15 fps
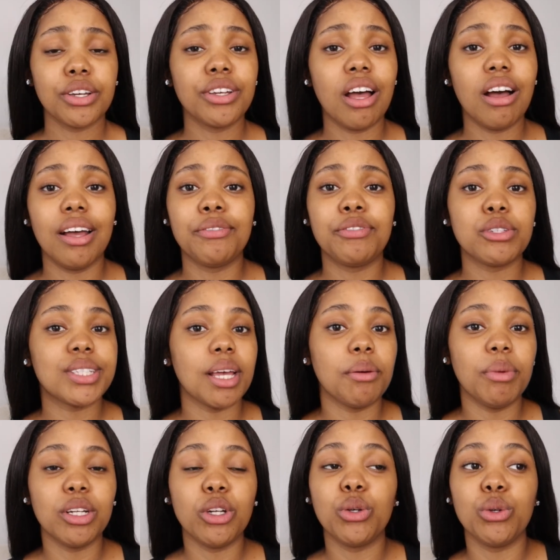yeah, if you're
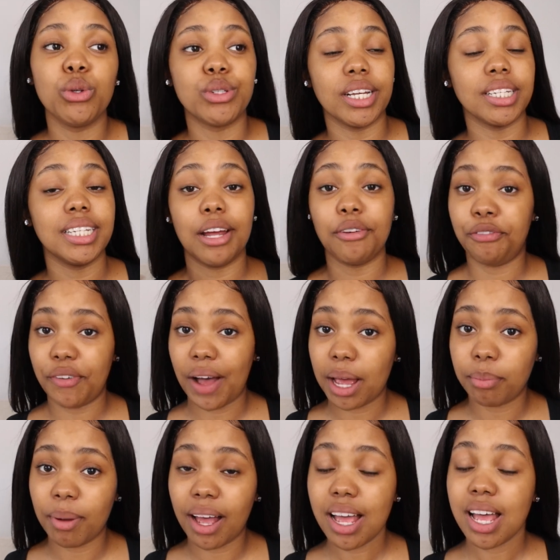someone who doesn't have
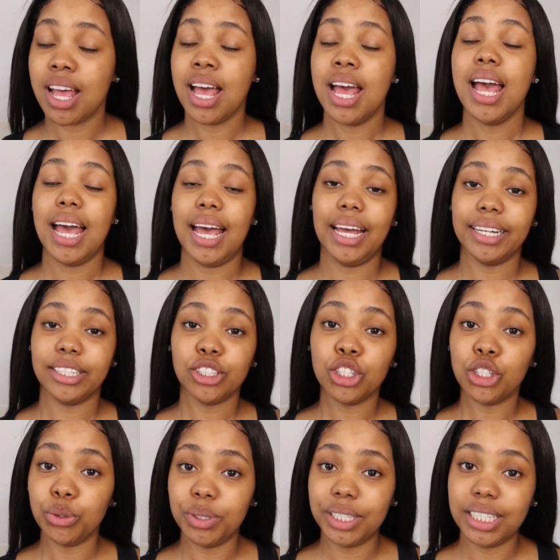fiber and
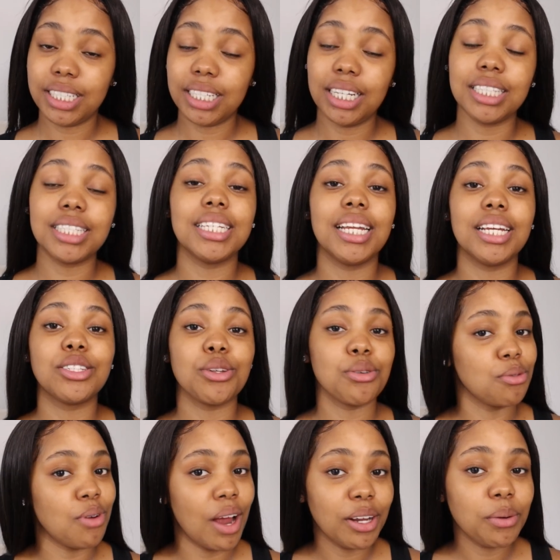you need internet
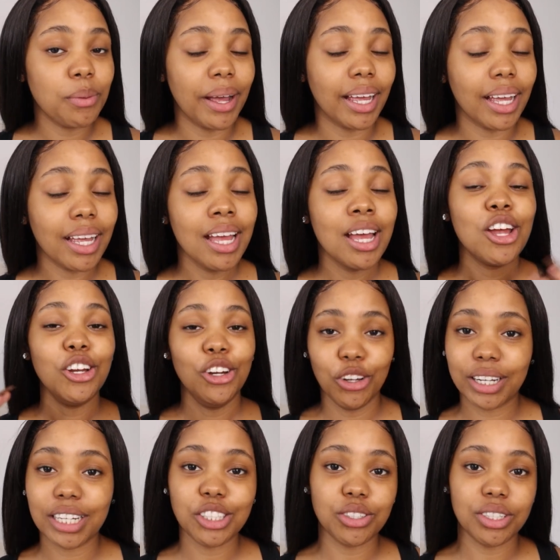right away,
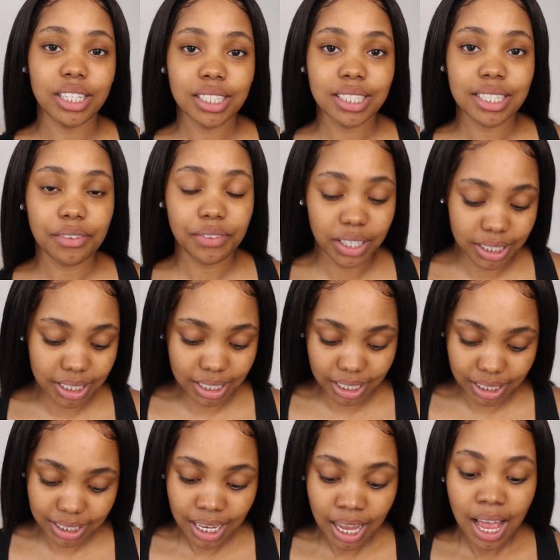look into DStv
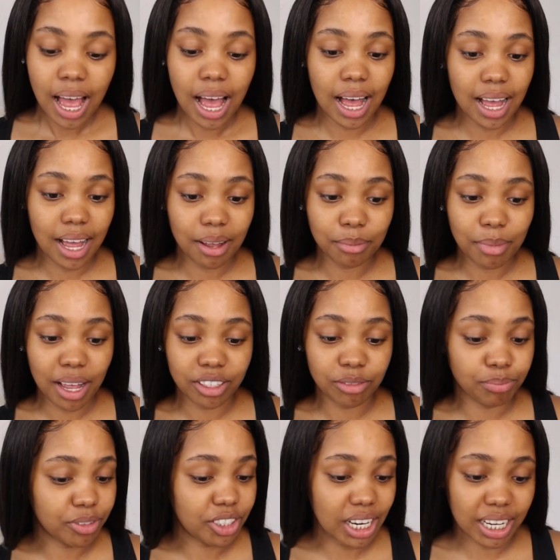Internet.
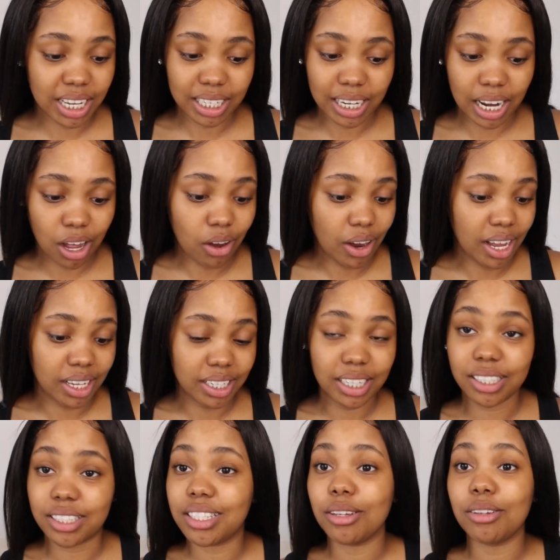I'm checking now and
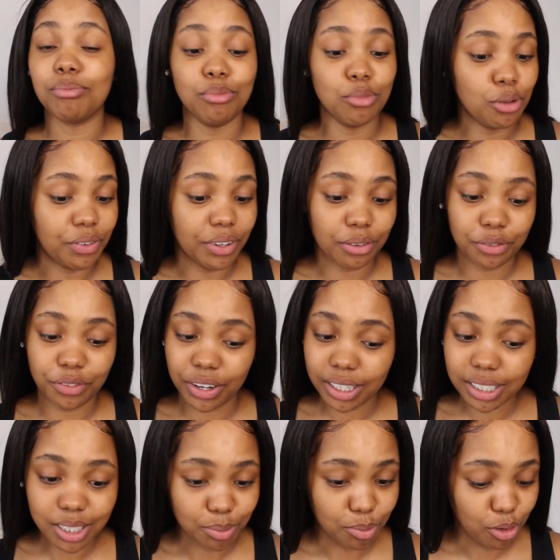it's moving
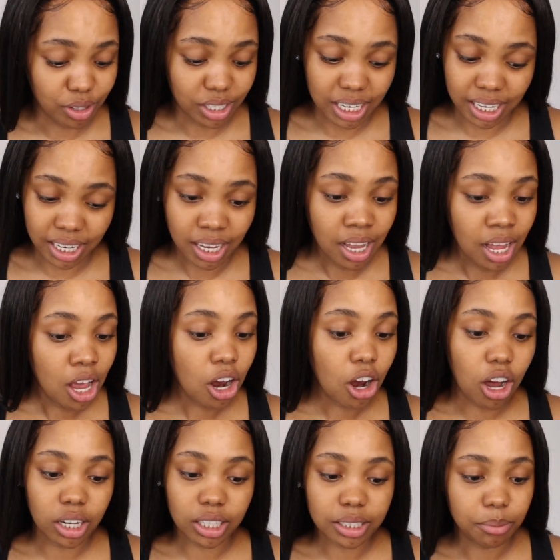very smoothly.
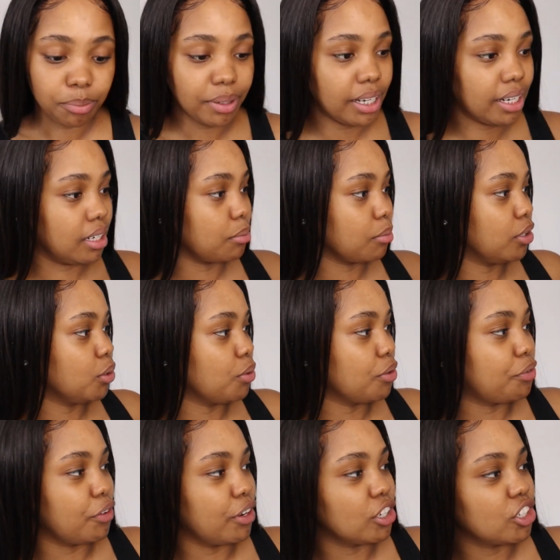Can't complain. I'm gonna
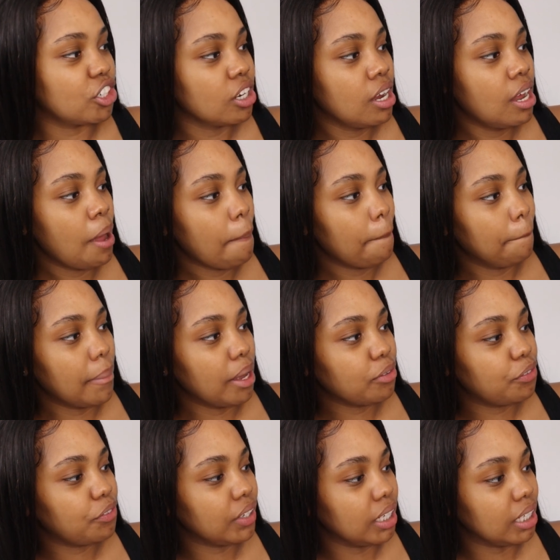refresh my
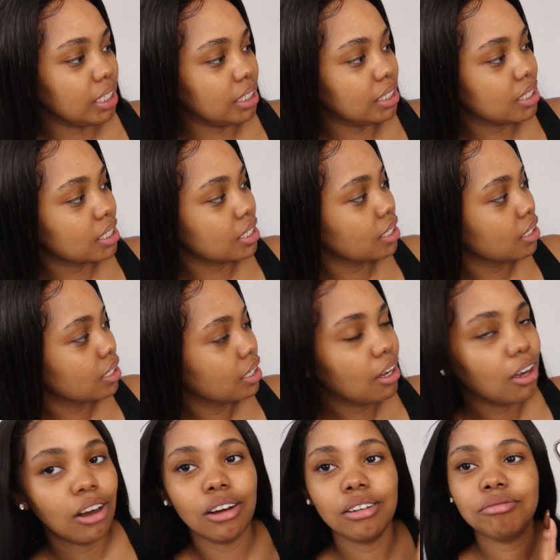feet.
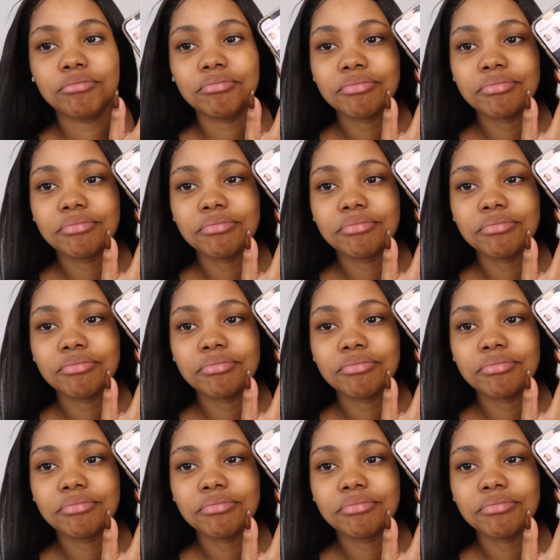Oh,